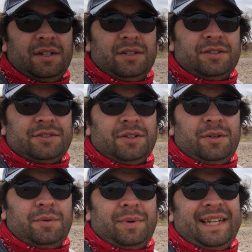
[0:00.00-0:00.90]

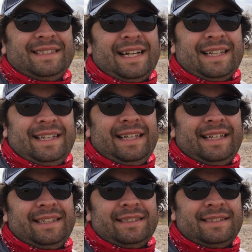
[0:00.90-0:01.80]
So what exactly
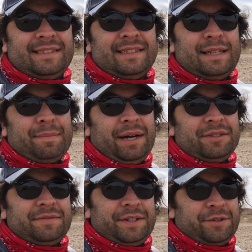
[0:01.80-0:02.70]
is the
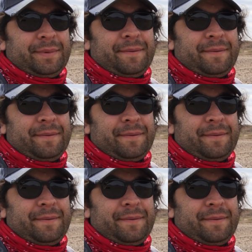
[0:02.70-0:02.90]
Bouse Fisherman?